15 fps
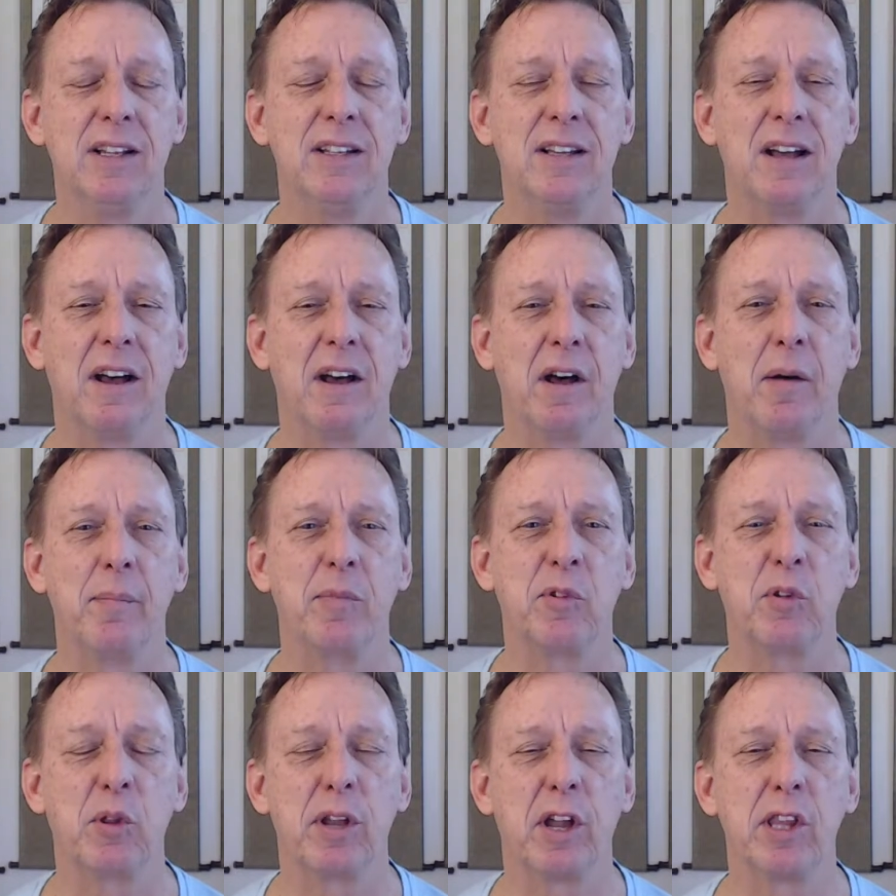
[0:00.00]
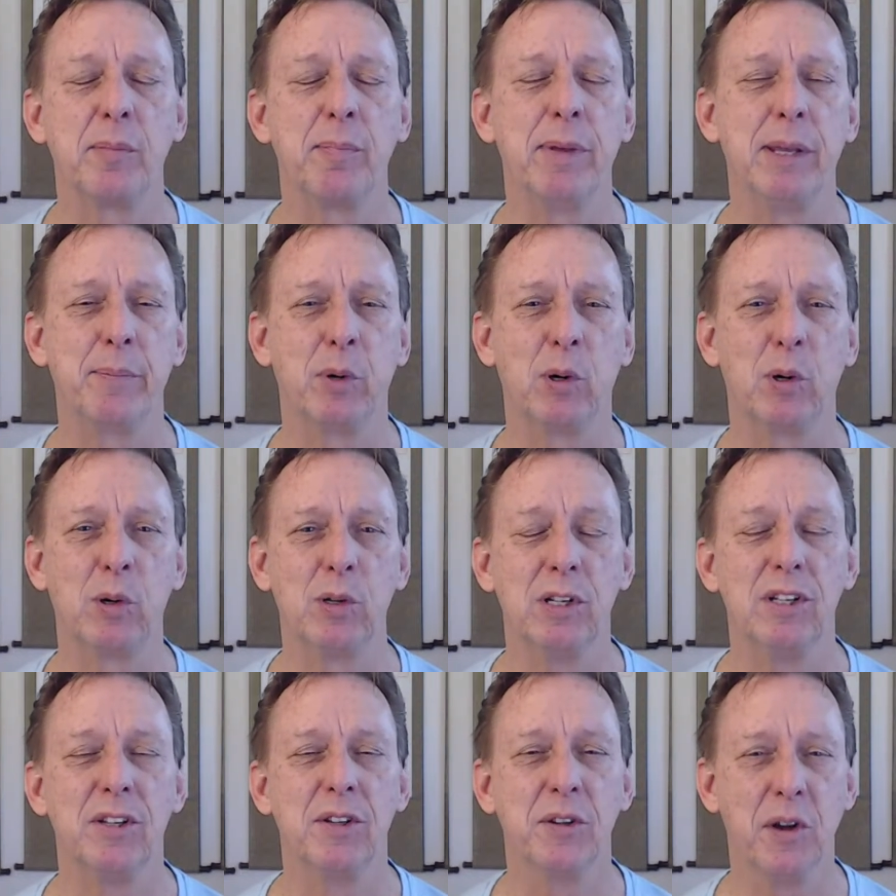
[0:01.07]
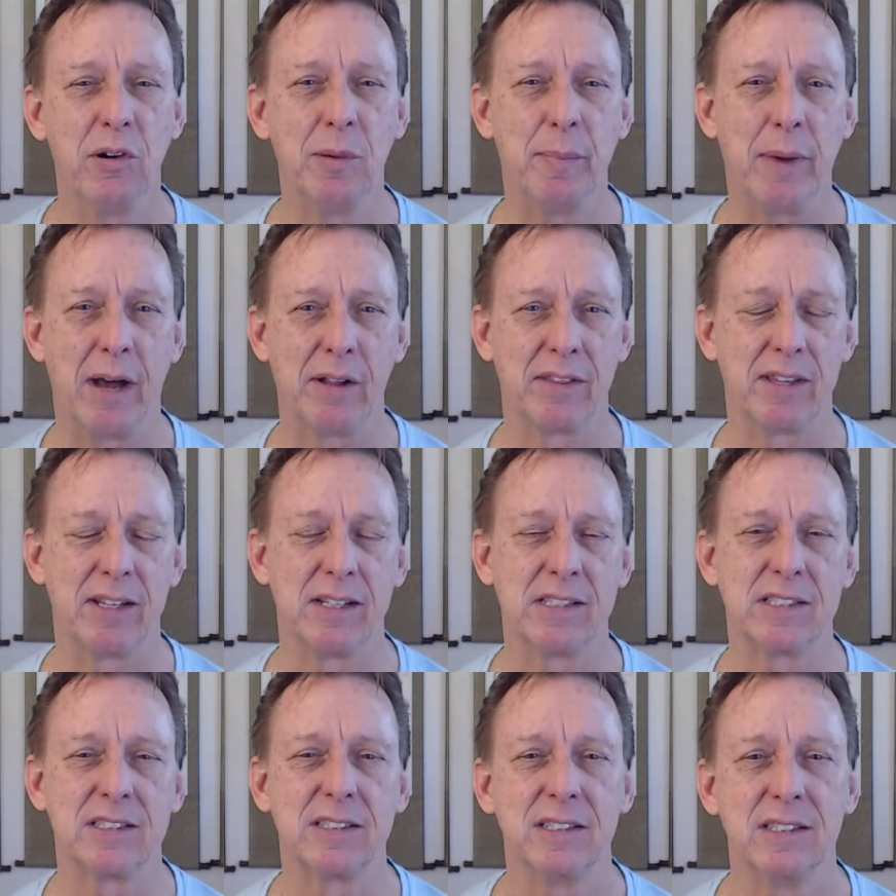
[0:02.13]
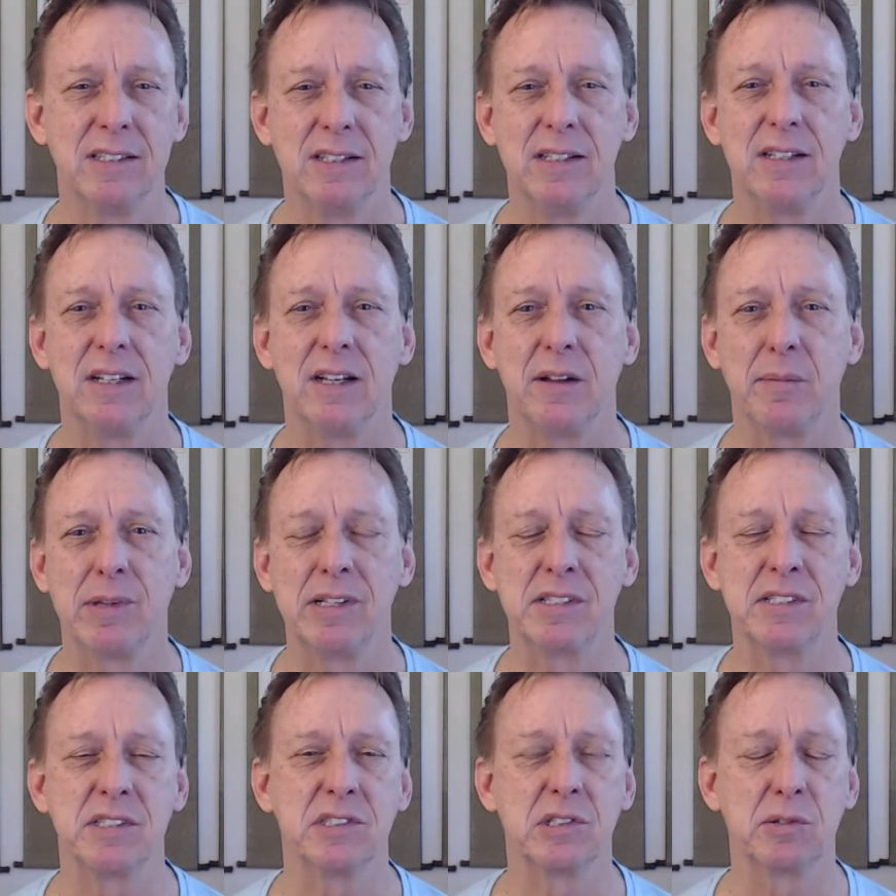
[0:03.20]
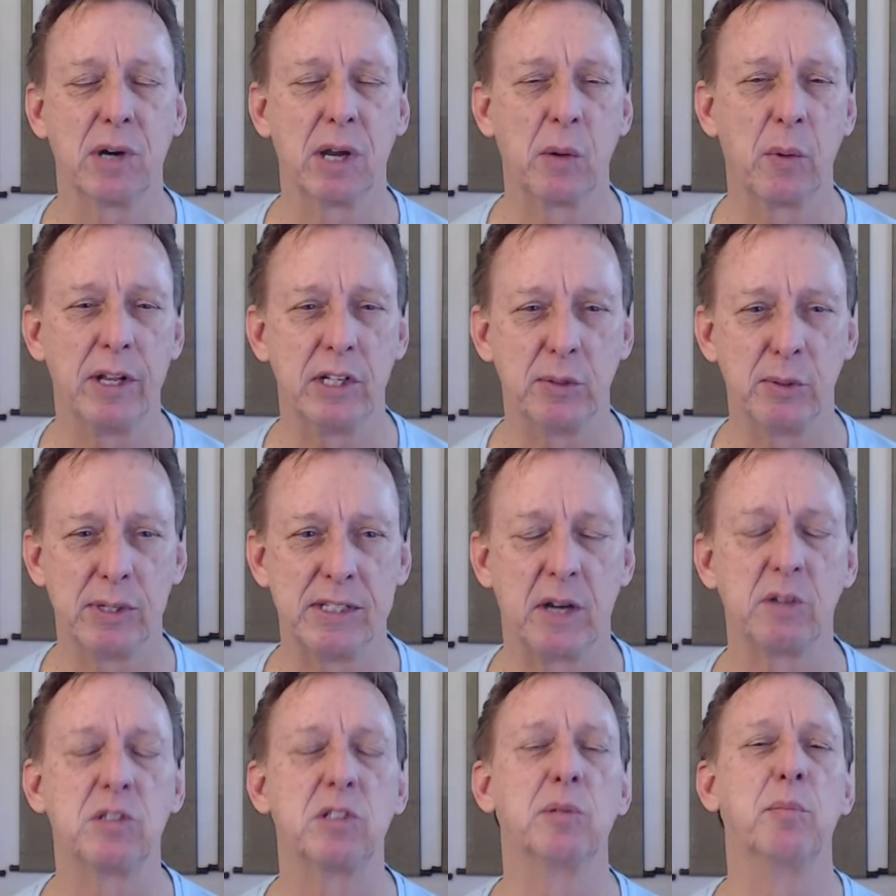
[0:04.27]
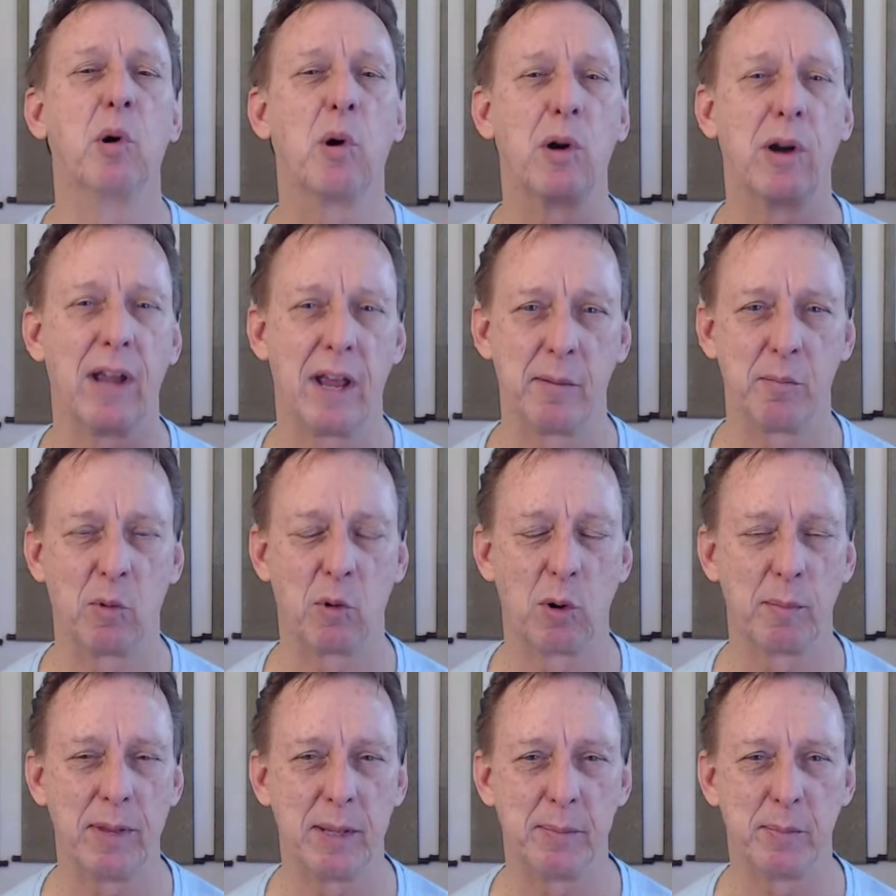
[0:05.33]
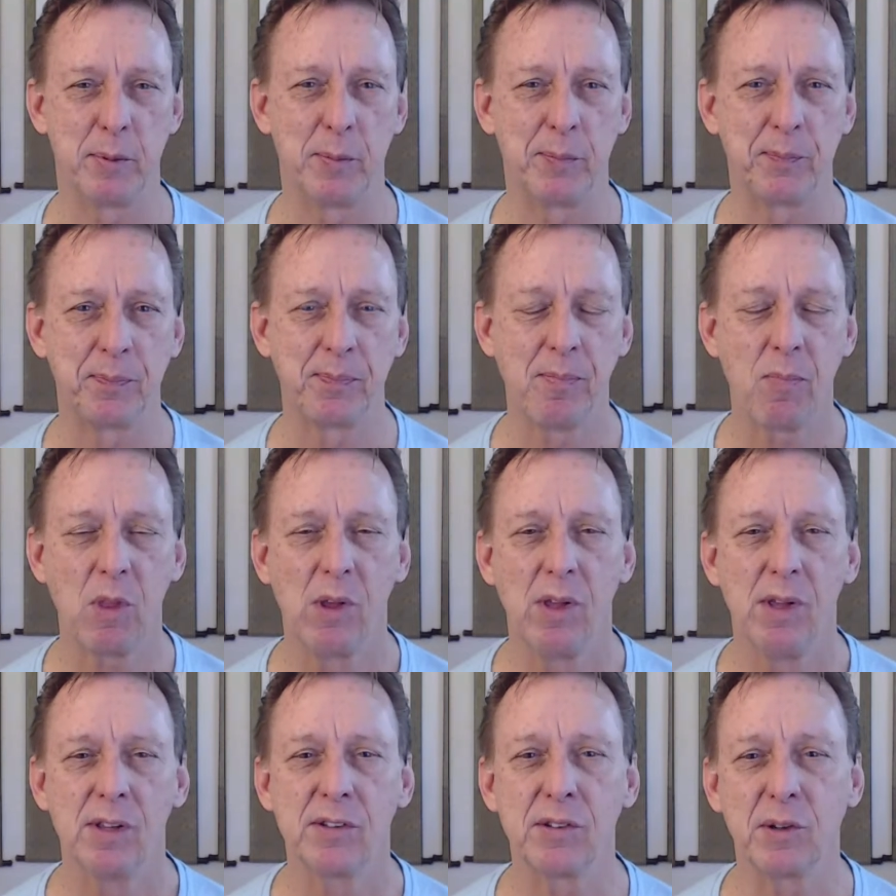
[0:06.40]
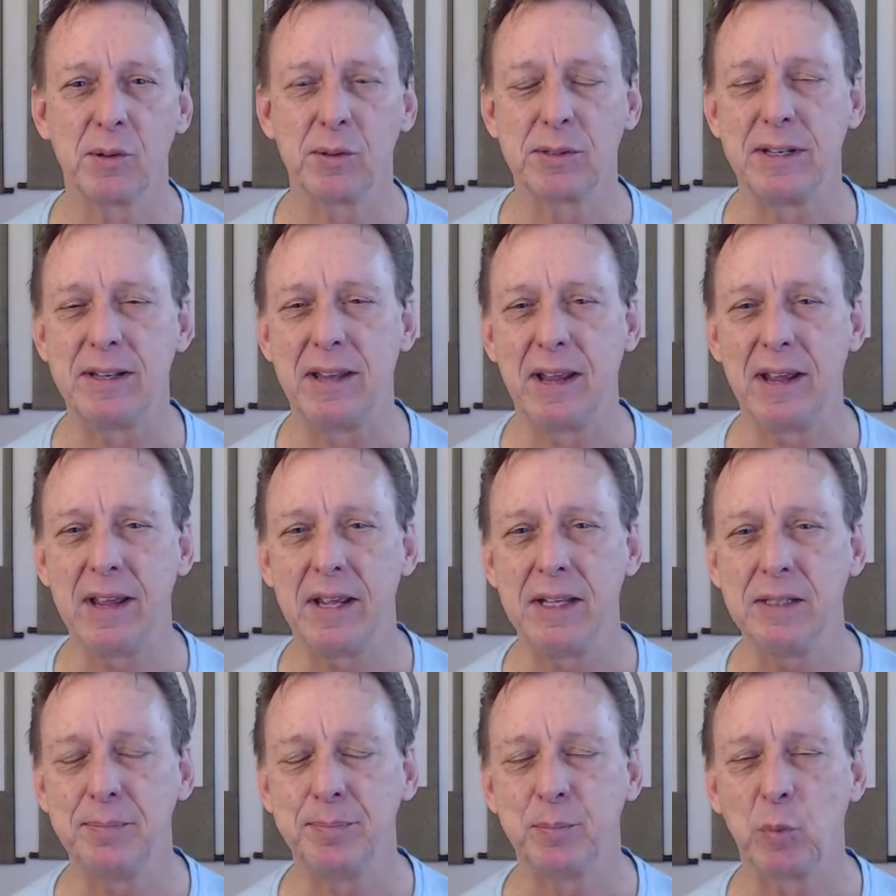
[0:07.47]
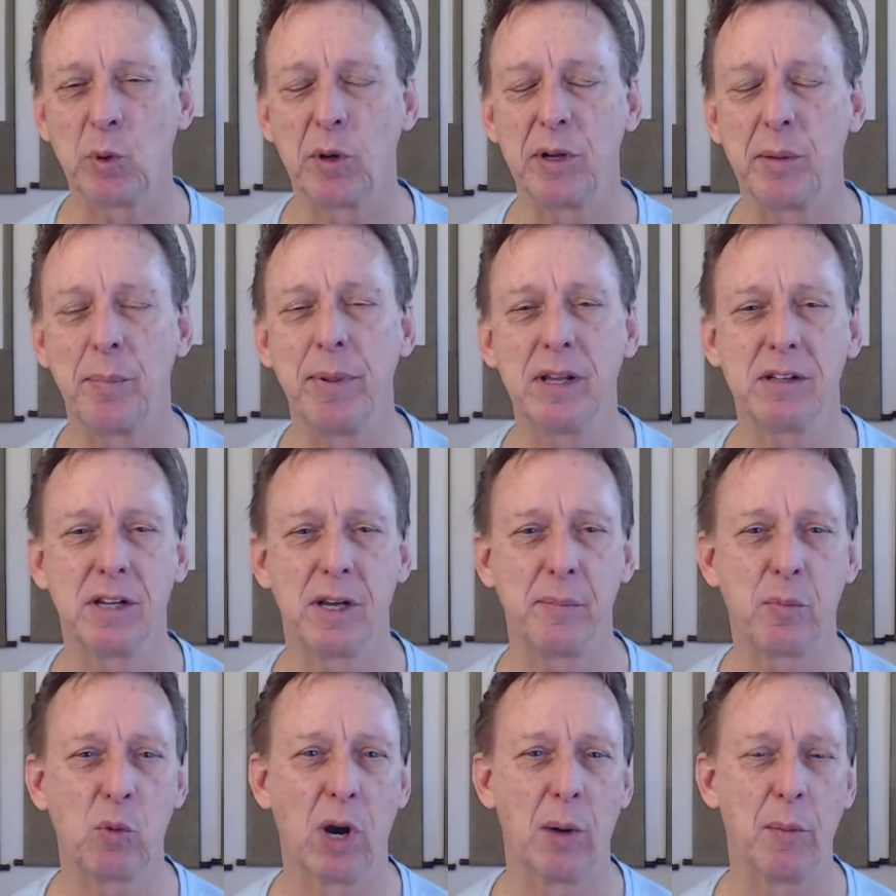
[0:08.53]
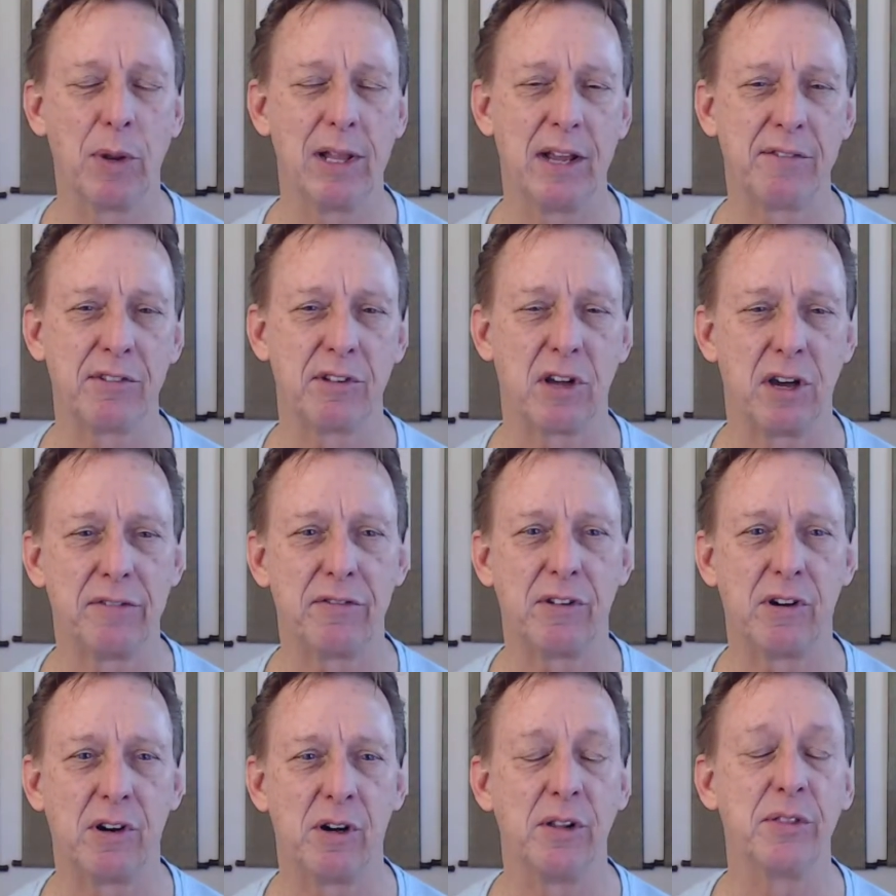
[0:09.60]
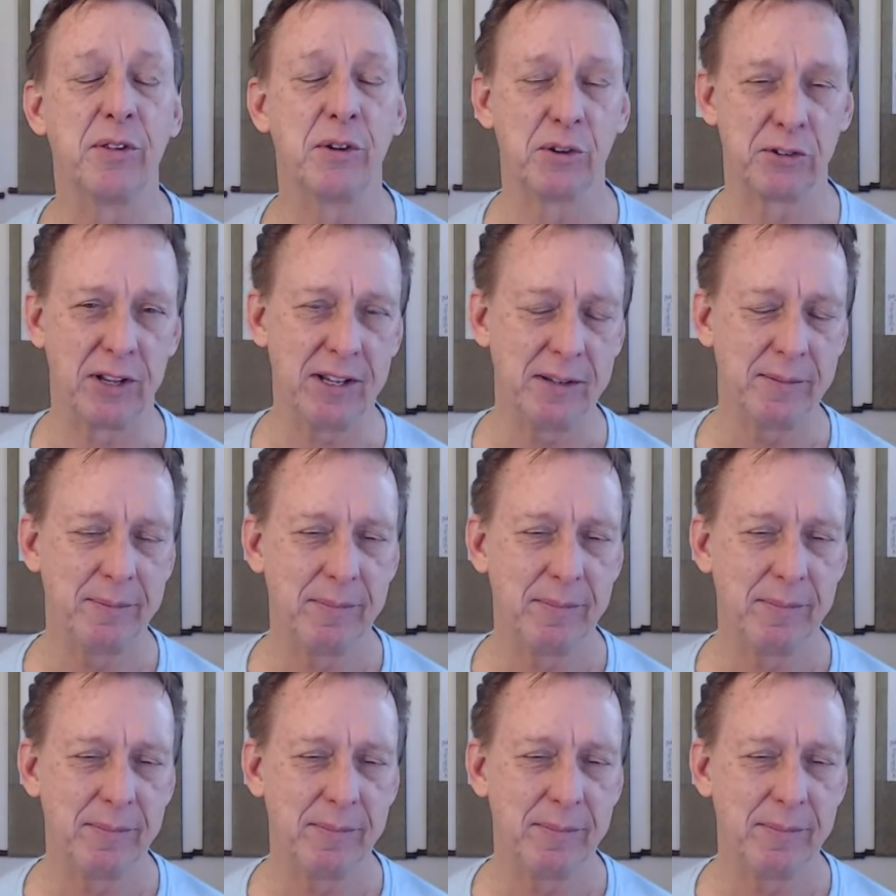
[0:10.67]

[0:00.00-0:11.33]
so that other people know about this. Because this is a great way to reach out to more and more people. So today we're going to pick up where we left off on Thursday,